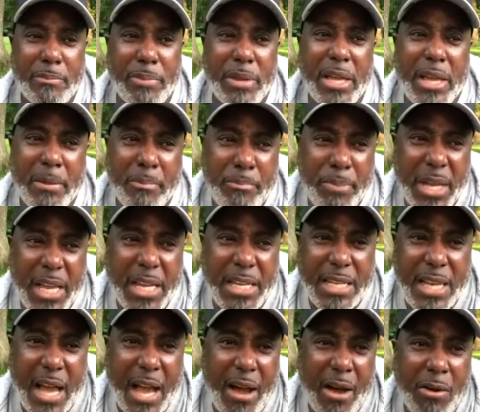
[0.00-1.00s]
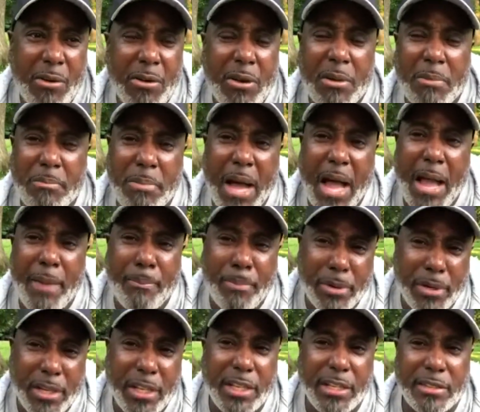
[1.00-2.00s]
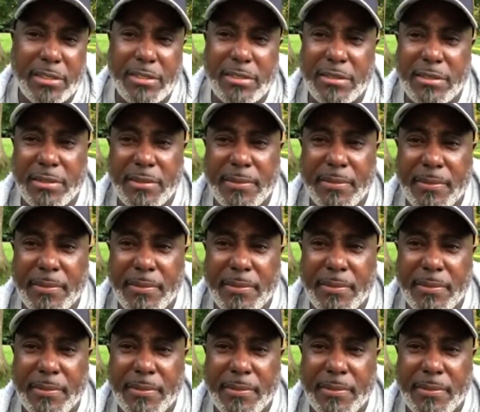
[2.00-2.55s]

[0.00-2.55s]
being beat down by police.